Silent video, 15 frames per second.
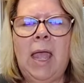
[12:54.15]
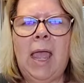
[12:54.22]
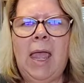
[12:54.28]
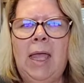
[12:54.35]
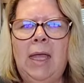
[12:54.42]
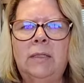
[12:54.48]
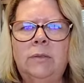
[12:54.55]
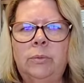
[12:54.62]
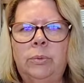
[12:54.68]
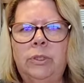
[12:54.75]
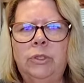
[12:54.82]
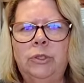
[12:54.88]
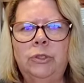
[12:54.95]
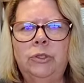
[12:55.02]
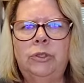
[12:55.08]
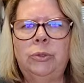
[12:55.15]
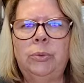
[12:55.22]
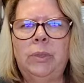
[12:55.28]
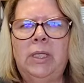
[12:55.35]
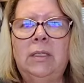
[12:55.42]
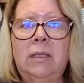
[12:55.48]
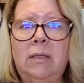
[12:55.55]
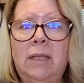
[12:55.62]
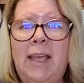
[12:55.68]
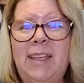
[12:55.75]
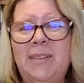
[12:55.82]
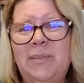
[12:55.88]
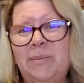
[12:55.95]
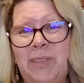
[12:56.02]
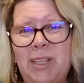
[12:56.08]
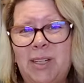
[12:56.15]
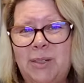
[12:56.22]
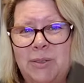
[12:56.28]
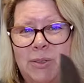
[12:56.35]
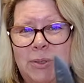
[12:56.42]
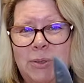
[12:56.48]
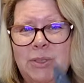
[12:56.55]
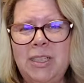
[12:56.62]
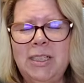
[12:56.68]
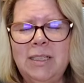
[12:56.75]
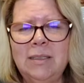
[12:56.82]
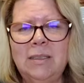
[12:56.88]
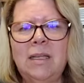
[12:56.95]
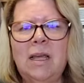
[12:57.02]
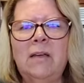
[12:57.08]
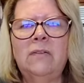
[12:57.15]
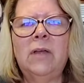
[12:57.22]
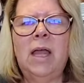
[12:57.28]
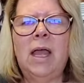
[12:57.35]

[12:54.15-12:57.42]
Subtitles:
And when you're doing, like, you know, sushi and stuff,